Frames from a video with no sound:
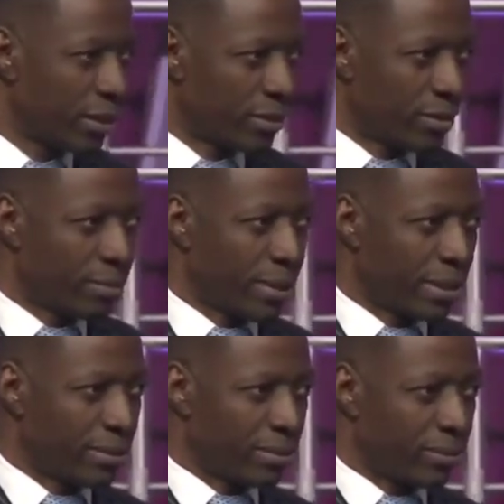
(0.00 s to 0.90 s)
young
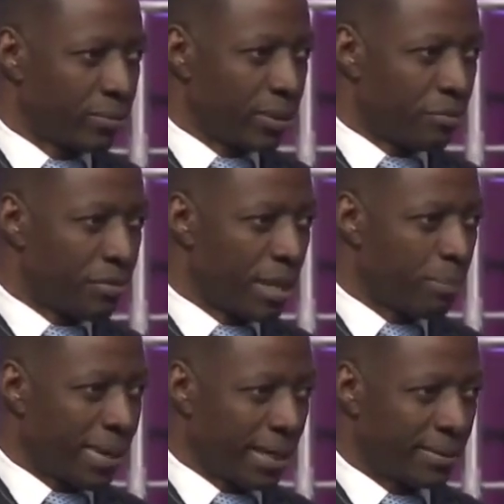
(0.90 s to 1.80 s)
man with the
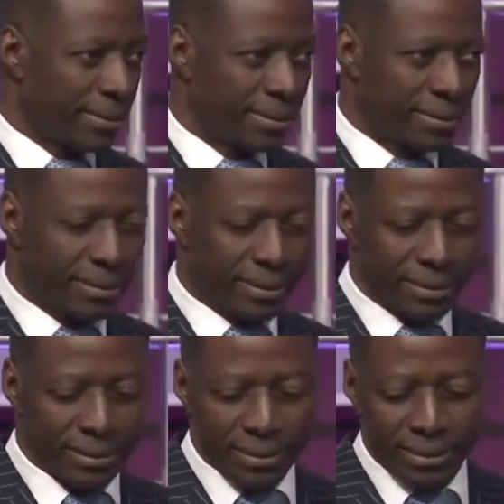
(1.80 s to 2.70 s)
frying pan.
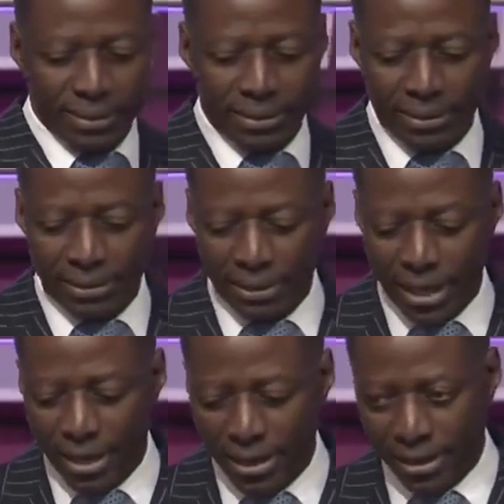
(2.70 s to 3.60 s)

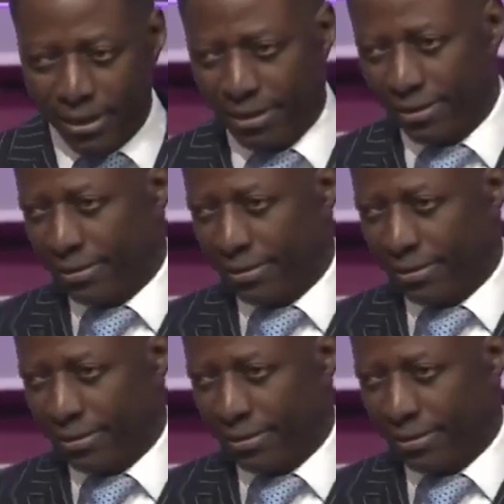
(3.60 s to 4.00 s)
Yeah.